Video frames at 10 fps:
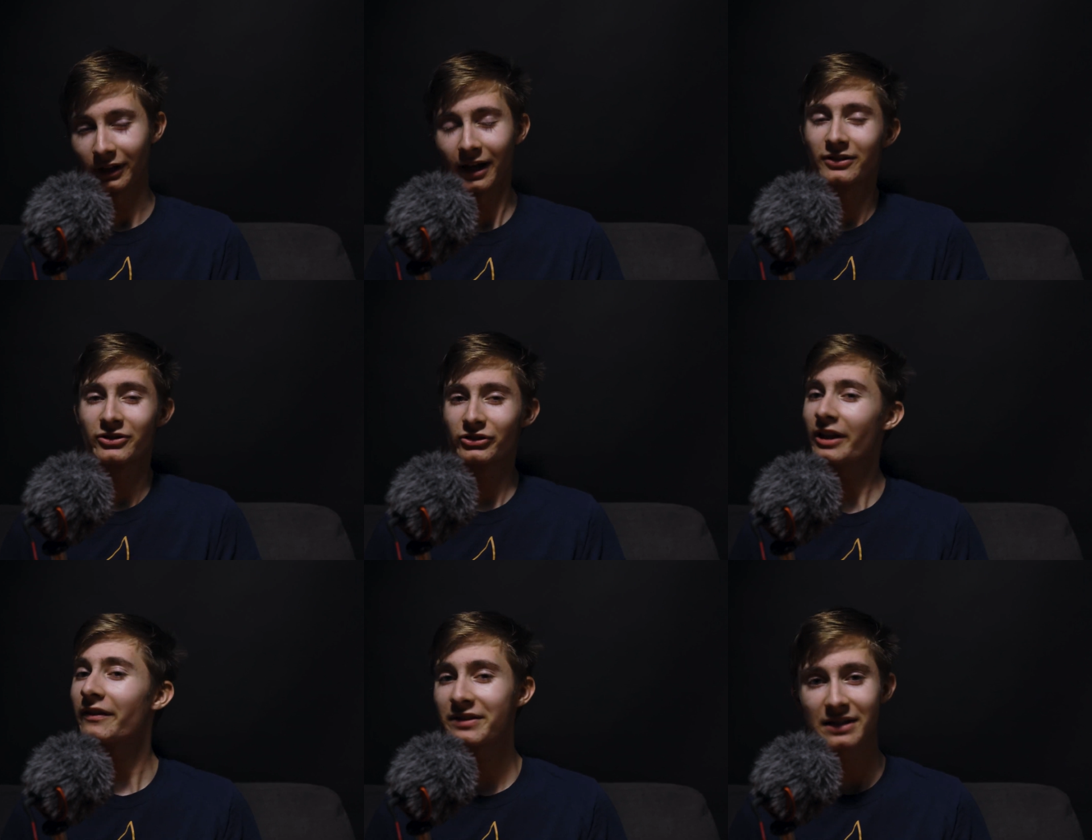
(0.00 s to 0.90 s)
I just
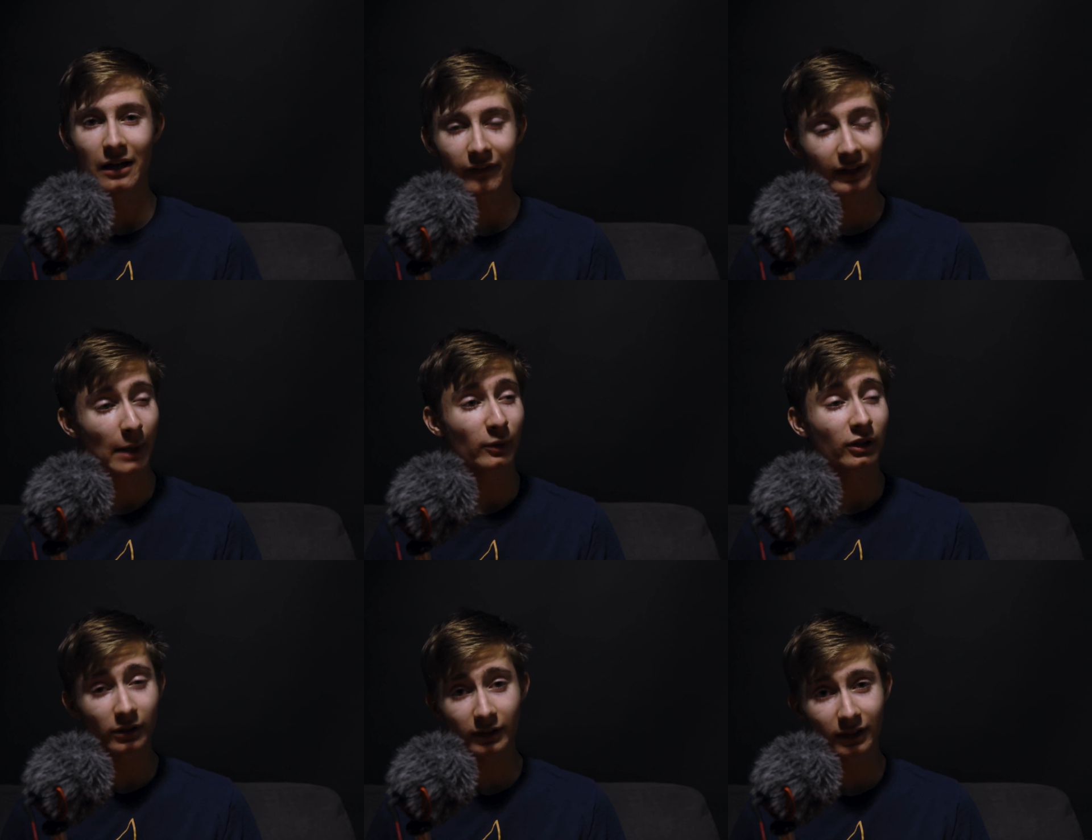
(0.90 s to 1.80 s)
like the sound of the camera
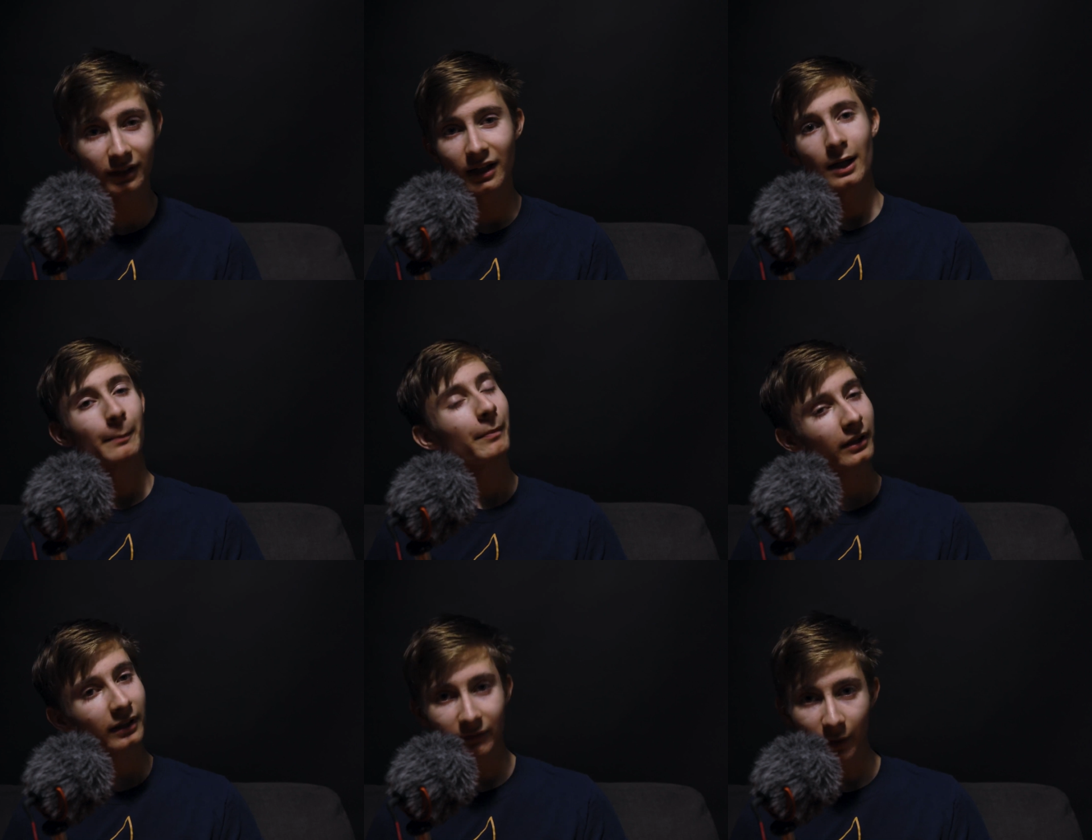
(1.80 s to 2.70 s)
clicking,
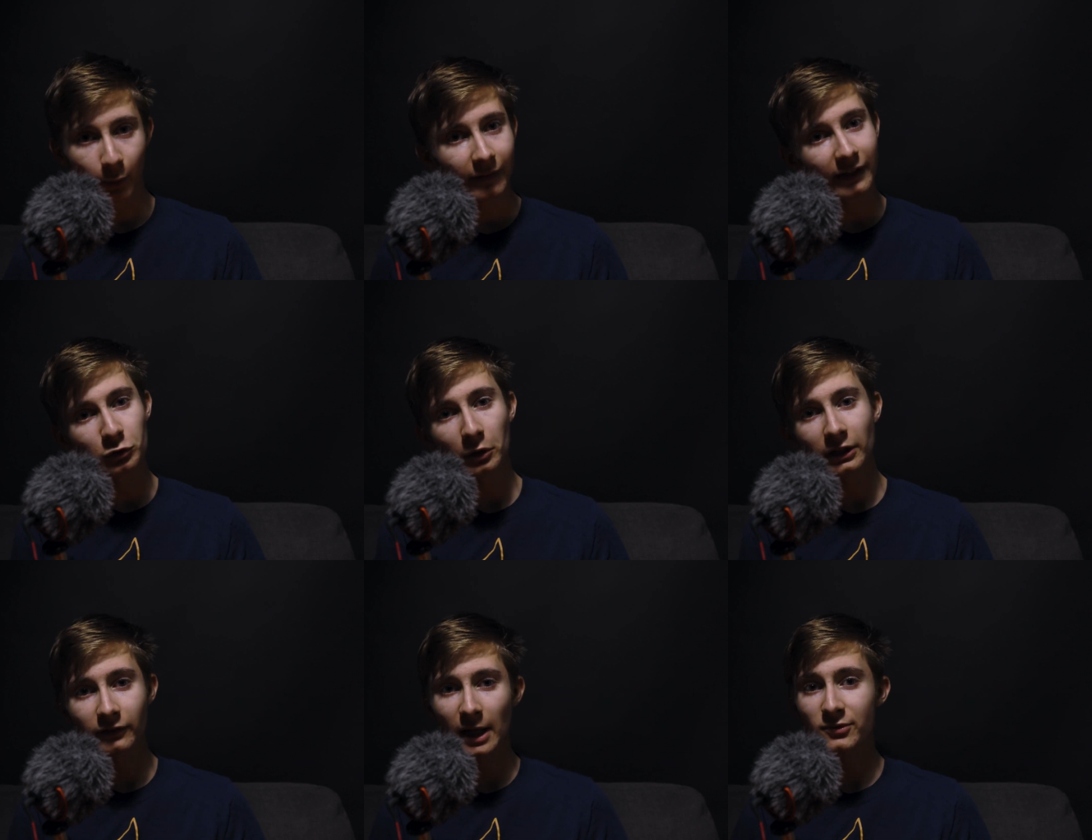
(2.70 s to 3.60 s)
but if I want that 20
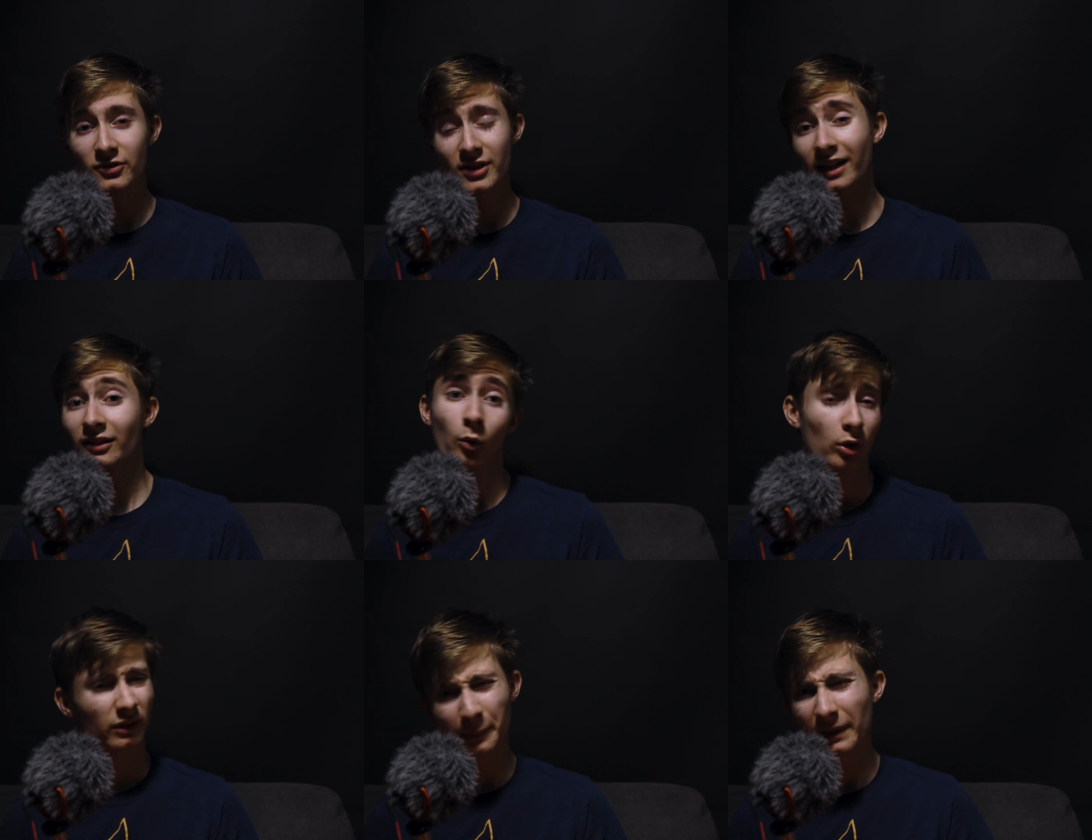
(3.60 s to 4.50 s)
frames per second, or
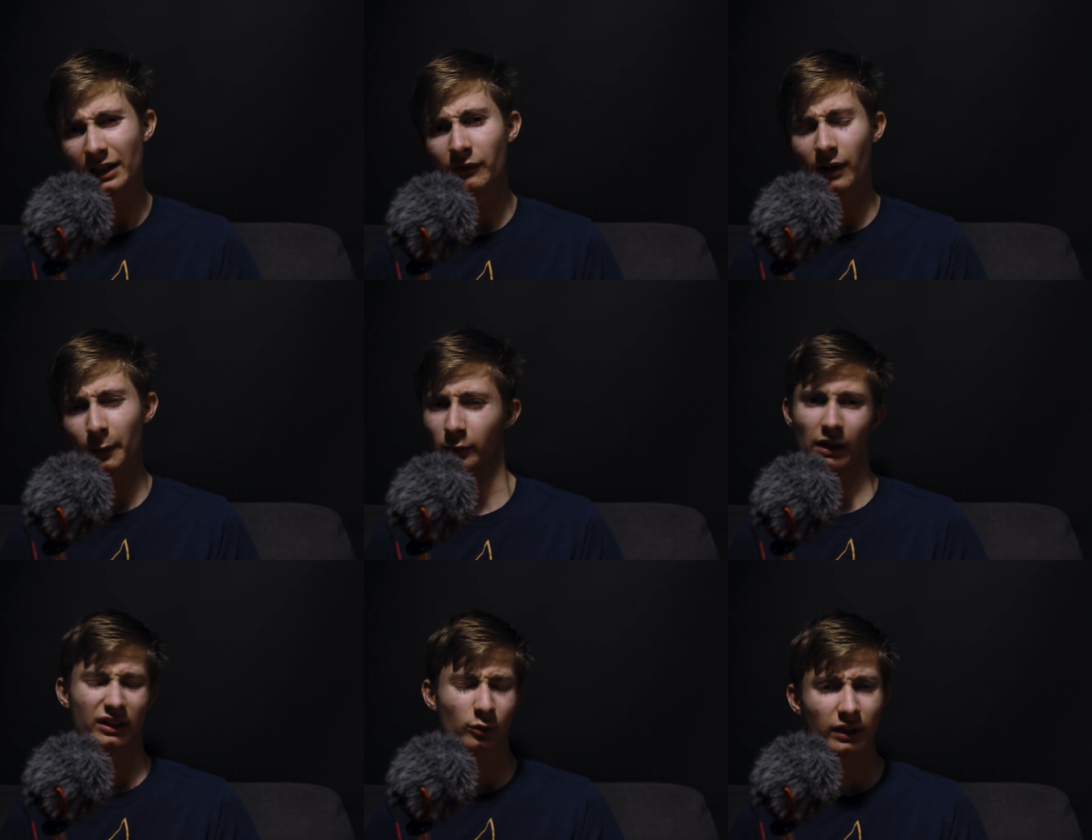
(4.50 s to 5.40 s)
if I'm in an environment where I
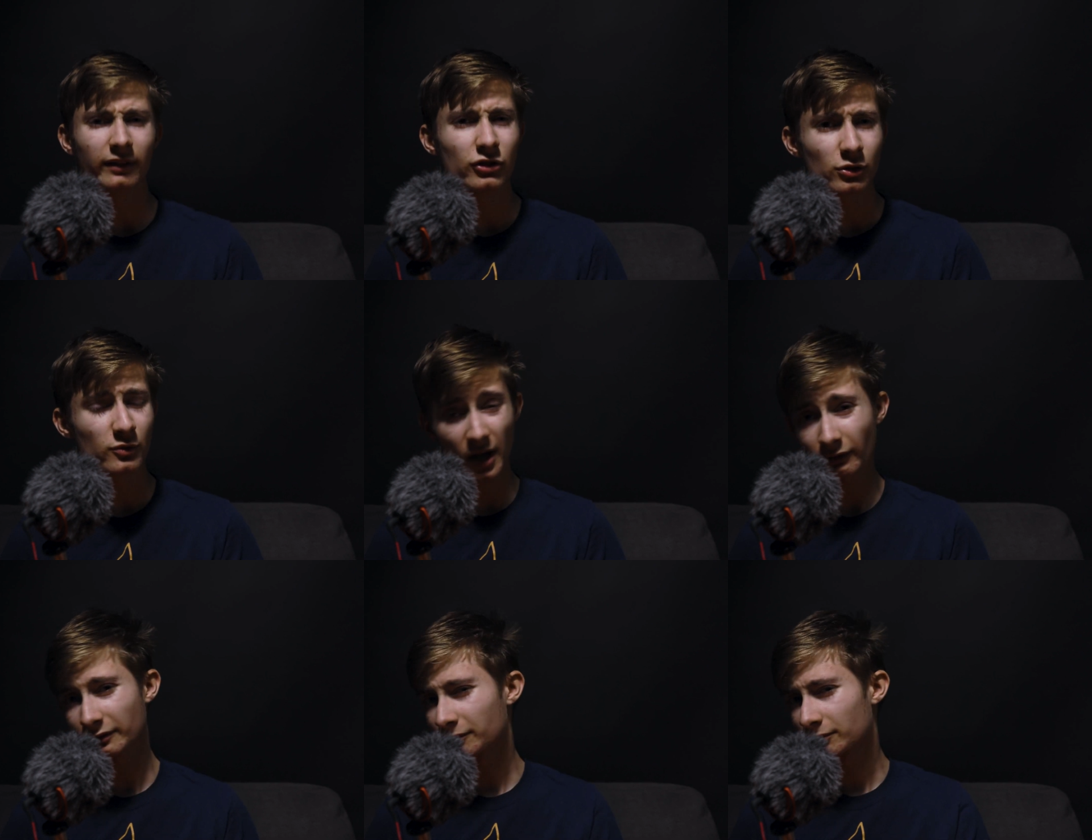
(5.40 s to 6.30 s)
do need to shoot
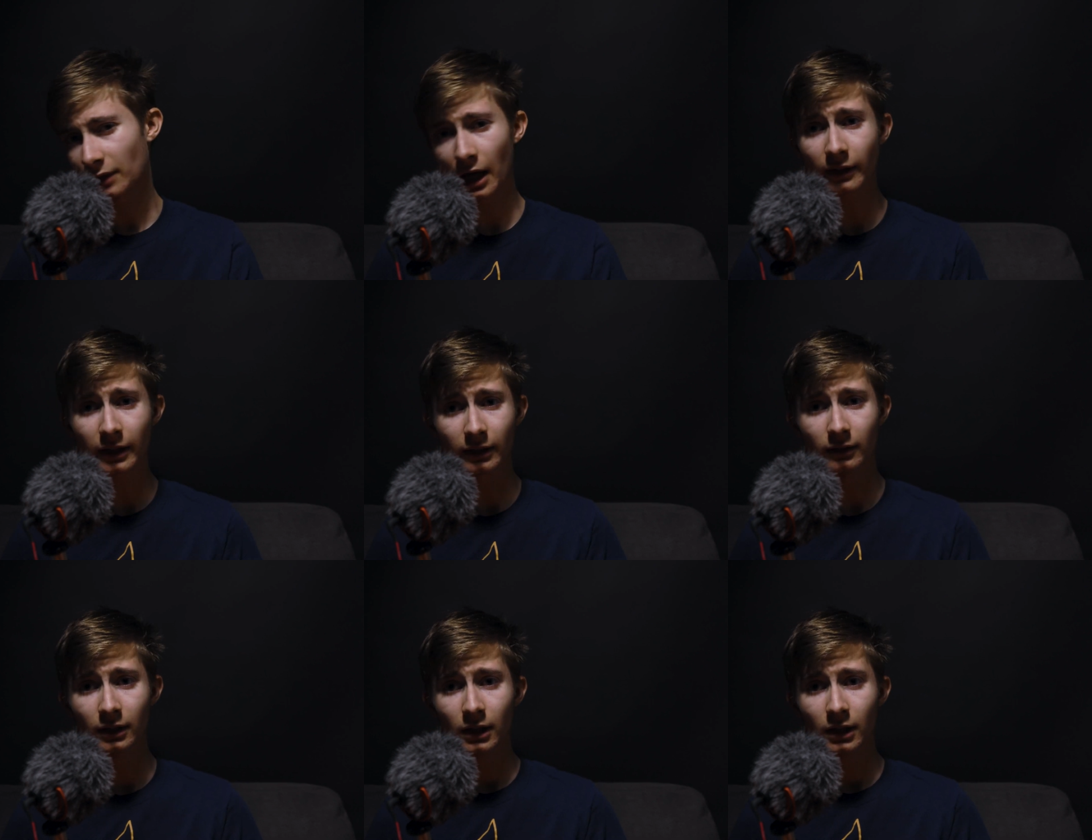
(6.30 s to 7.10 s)
silent, I like it.